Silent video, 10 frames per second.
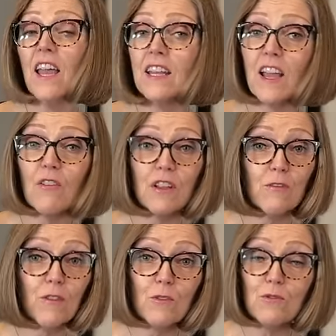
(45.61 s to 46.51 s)
Now,
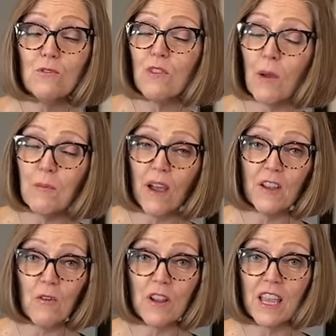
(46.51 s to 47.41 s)
if you do not
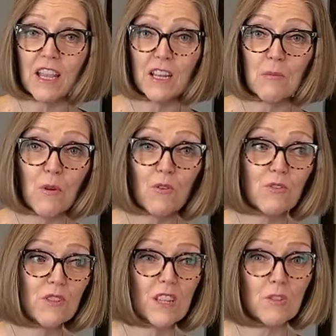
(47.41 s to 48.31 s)
buy organic
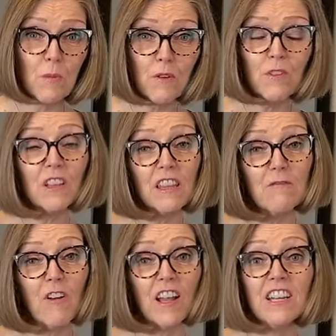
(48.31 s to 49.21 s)
produce, that's perfectly
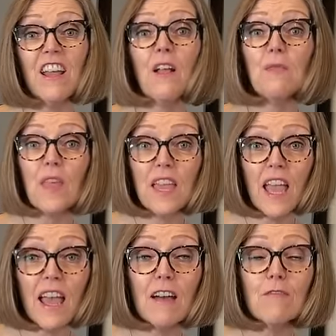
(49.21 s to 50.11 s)
fine. They
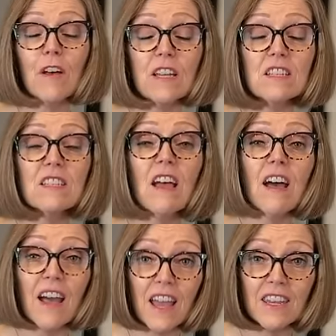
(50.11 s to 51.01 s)
have a
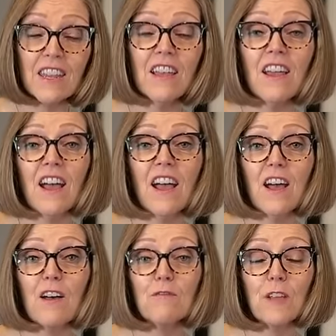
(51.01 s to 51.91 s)
ton
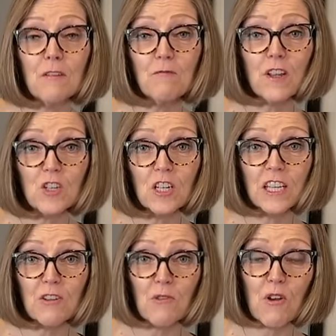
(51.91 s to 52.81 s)
of
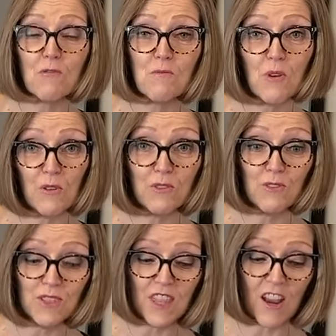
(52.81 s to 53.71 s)
conventionally grown
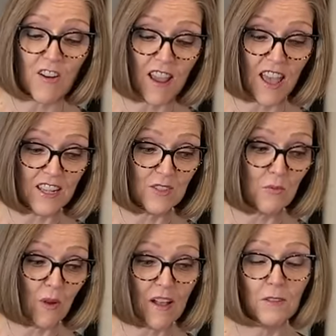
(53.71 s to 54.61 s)
produce there as
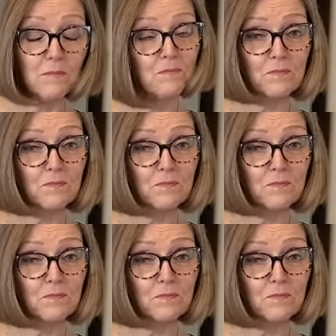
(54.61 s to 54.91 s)
well.